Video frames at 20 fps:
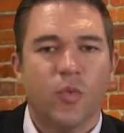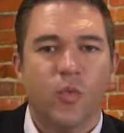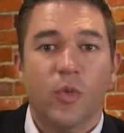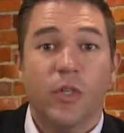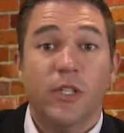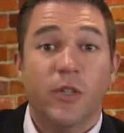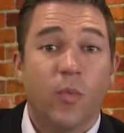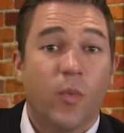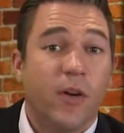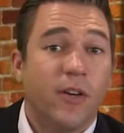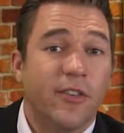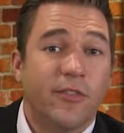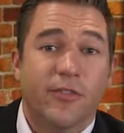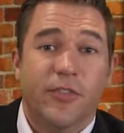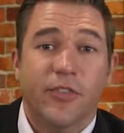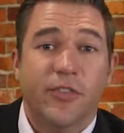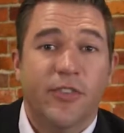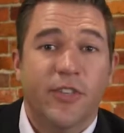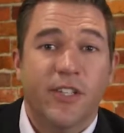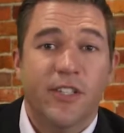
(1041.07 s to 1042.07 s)
really
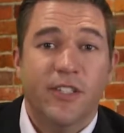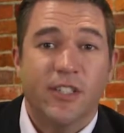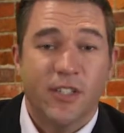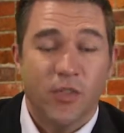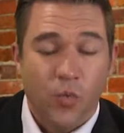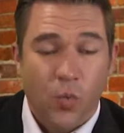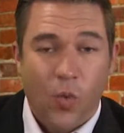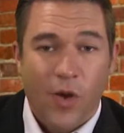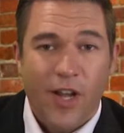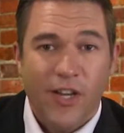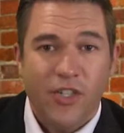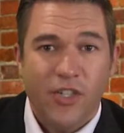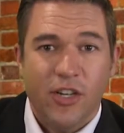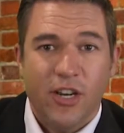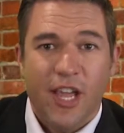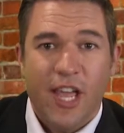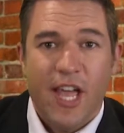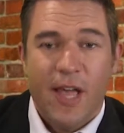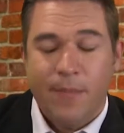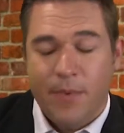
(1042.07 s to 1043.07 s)
wonderful thing to watch
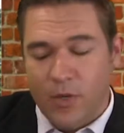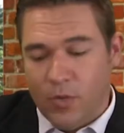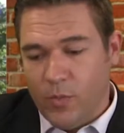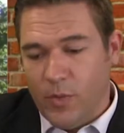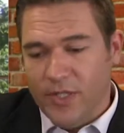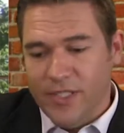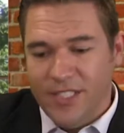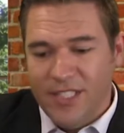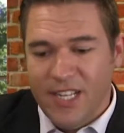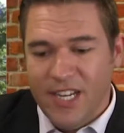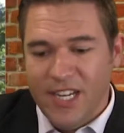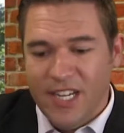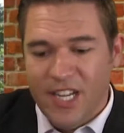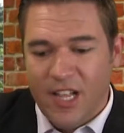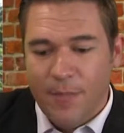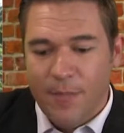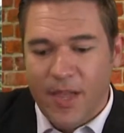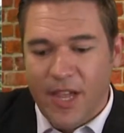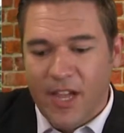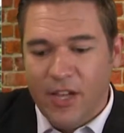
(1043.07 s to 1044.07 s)
it happen. Once they
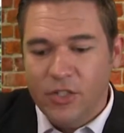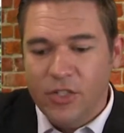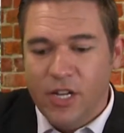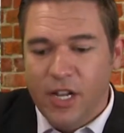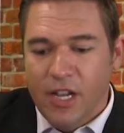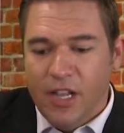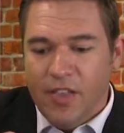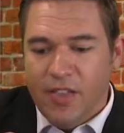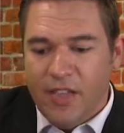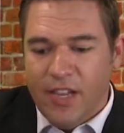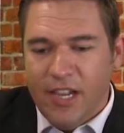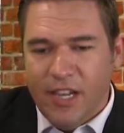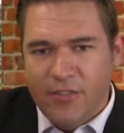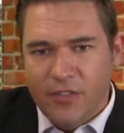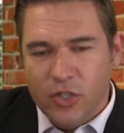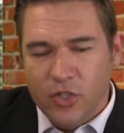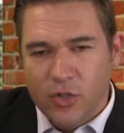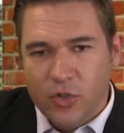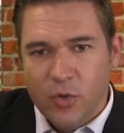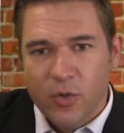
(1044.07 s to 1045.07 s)
come out, they
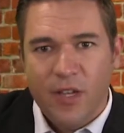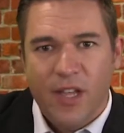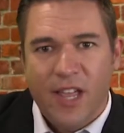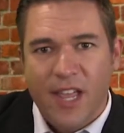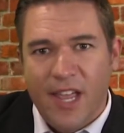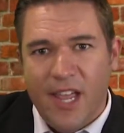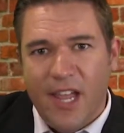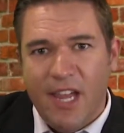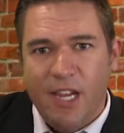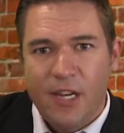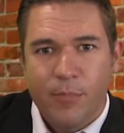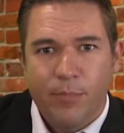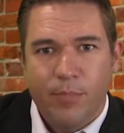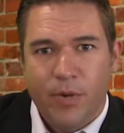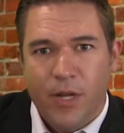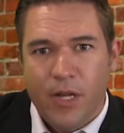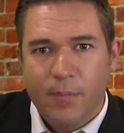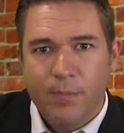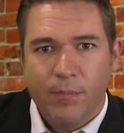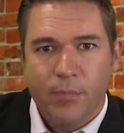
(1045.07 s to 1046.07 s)
have to sort of hang and
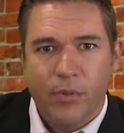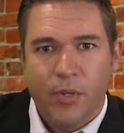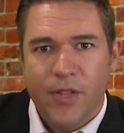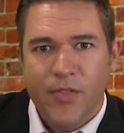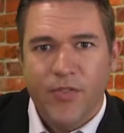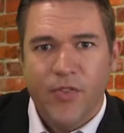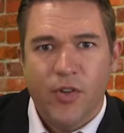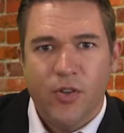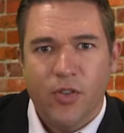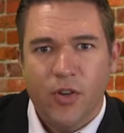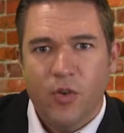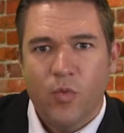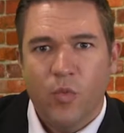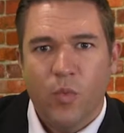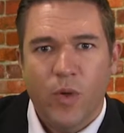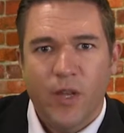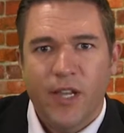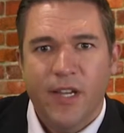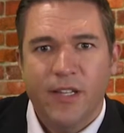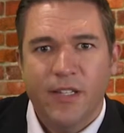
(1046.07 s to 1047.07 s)
pump blood through their
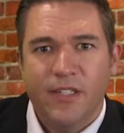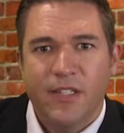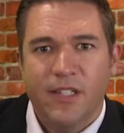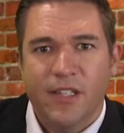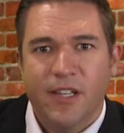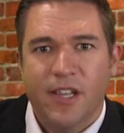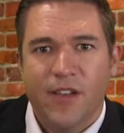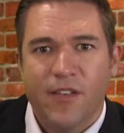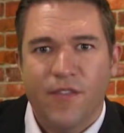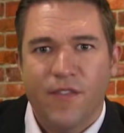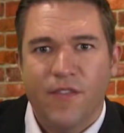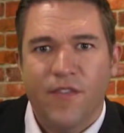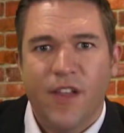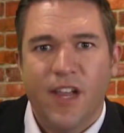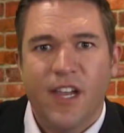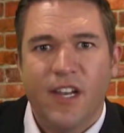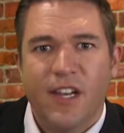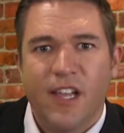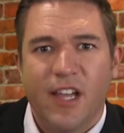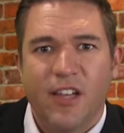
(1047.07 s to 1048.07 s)
wings, and they
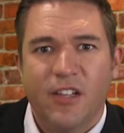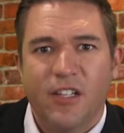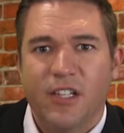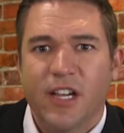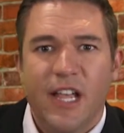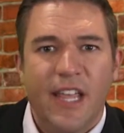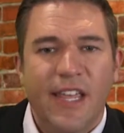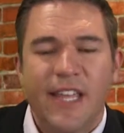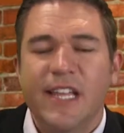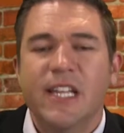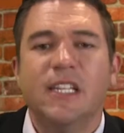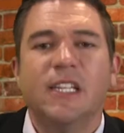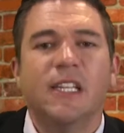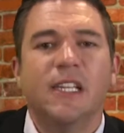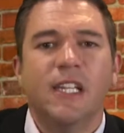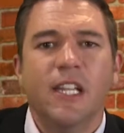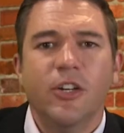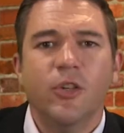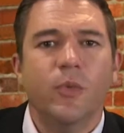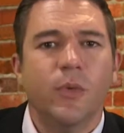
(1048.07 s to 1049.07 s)
fan out. It
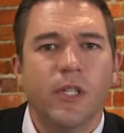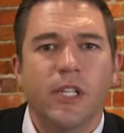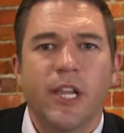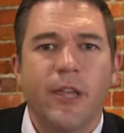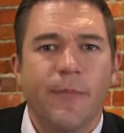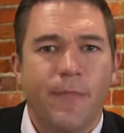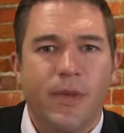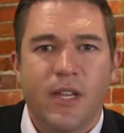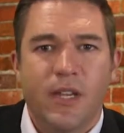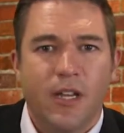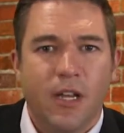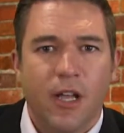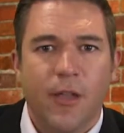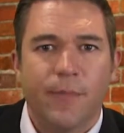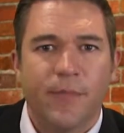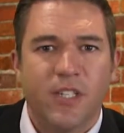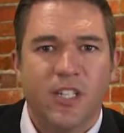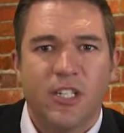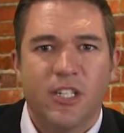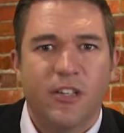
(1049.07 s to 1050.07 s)
literally
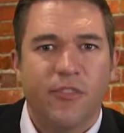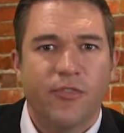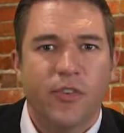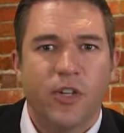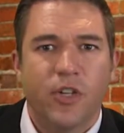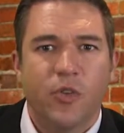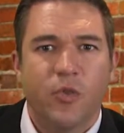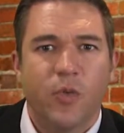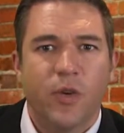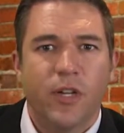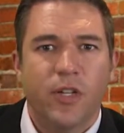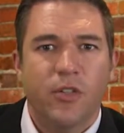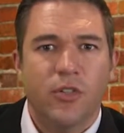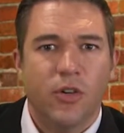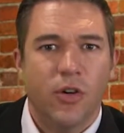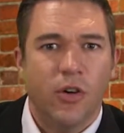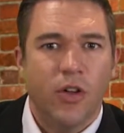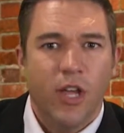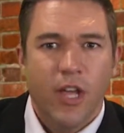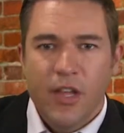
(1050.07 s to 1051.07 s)
becomes a different
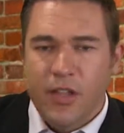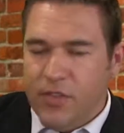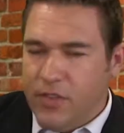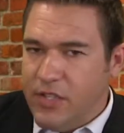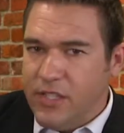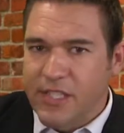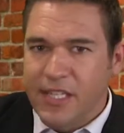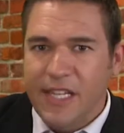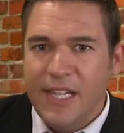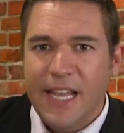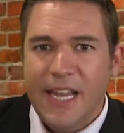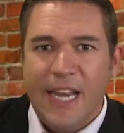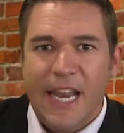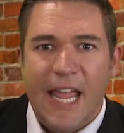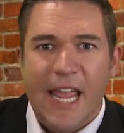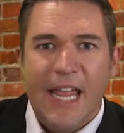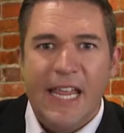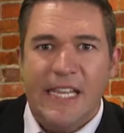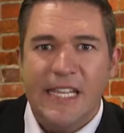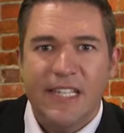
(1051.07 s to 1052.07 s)
creature. The
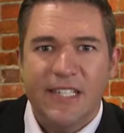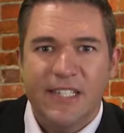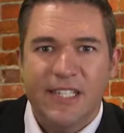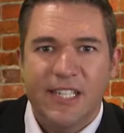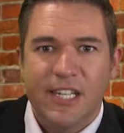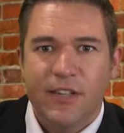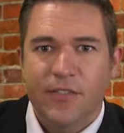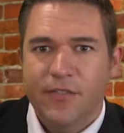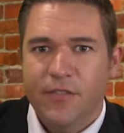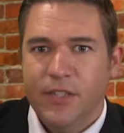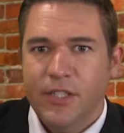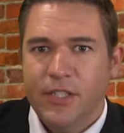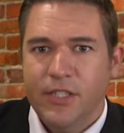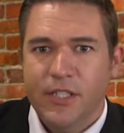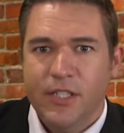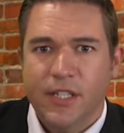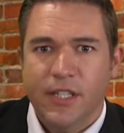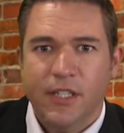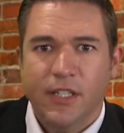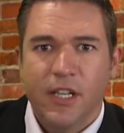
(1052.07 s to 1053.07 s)
DNA is
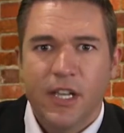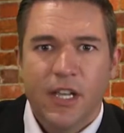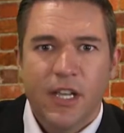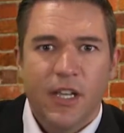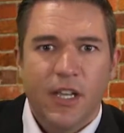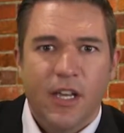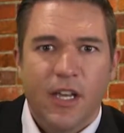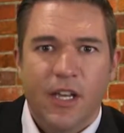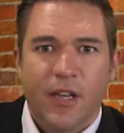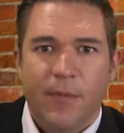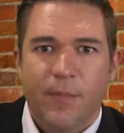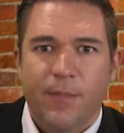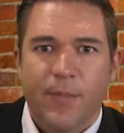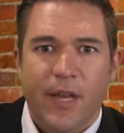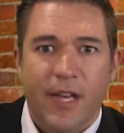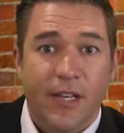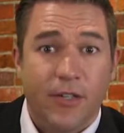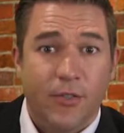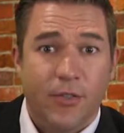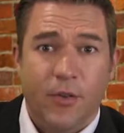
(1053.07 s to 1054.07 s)
different, and
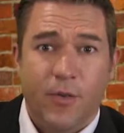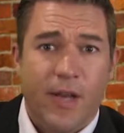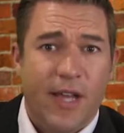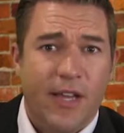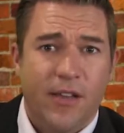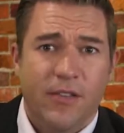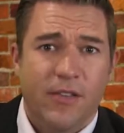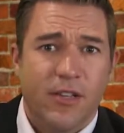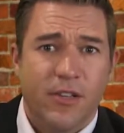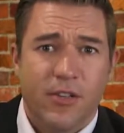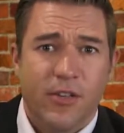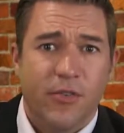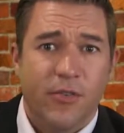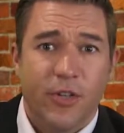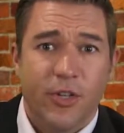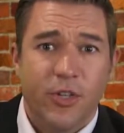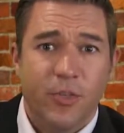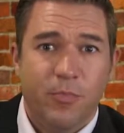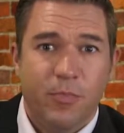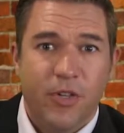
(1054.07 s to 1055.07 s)
I don't know how they know
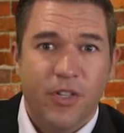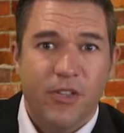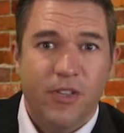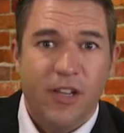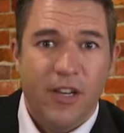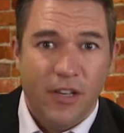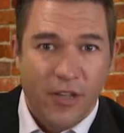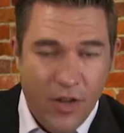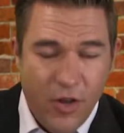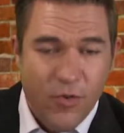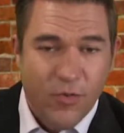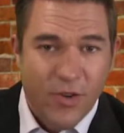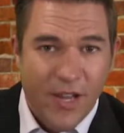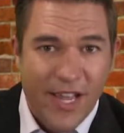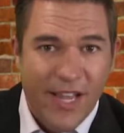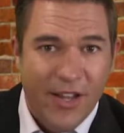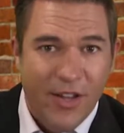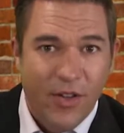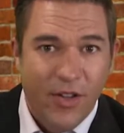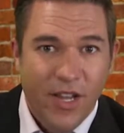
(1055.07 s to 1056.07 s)
this, but they know
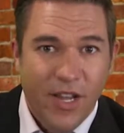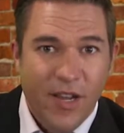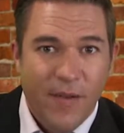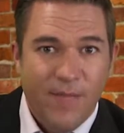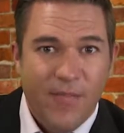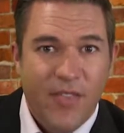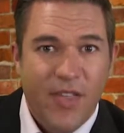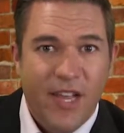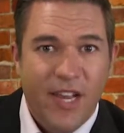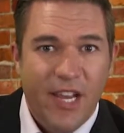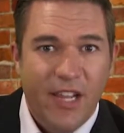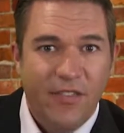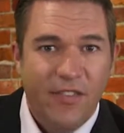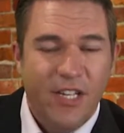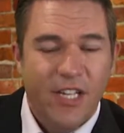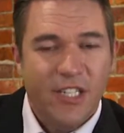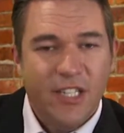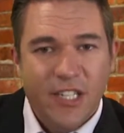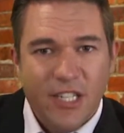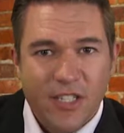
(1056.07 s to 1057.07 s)
now that
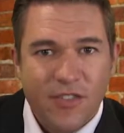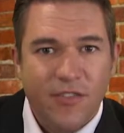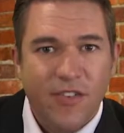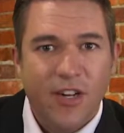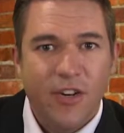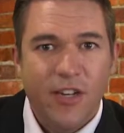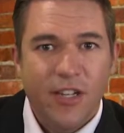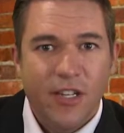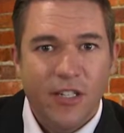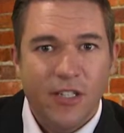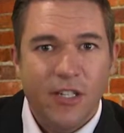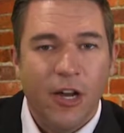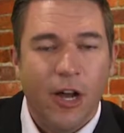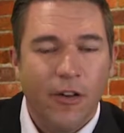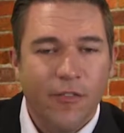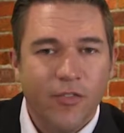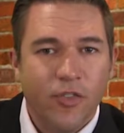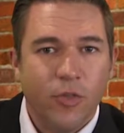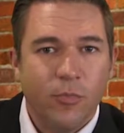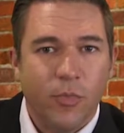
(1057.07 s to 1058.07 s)
evidently it's very
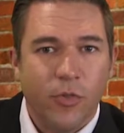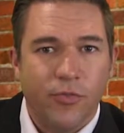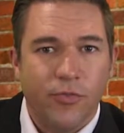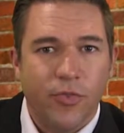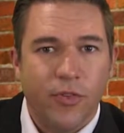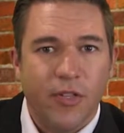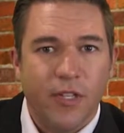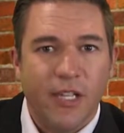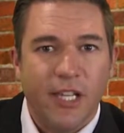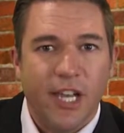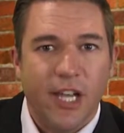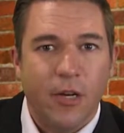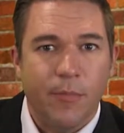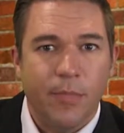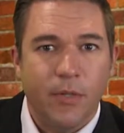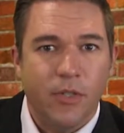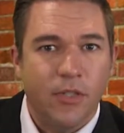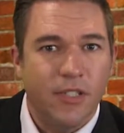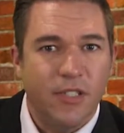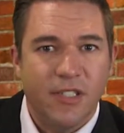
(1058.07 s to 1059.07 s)
uncomfortable for the
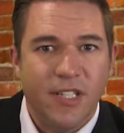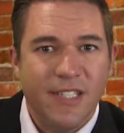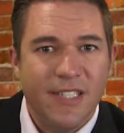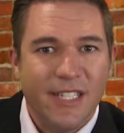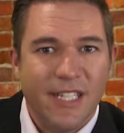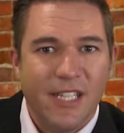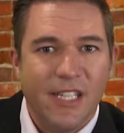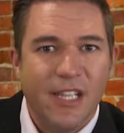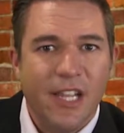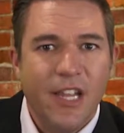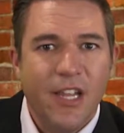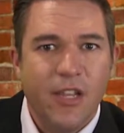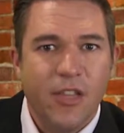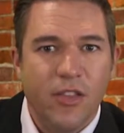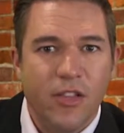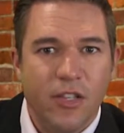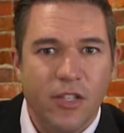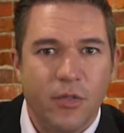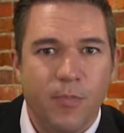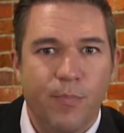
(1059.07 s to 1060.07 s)
caterpillar. It doesn't like
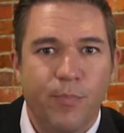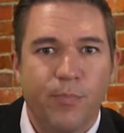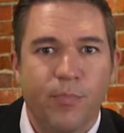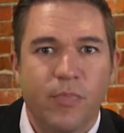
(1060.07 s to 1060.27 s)
this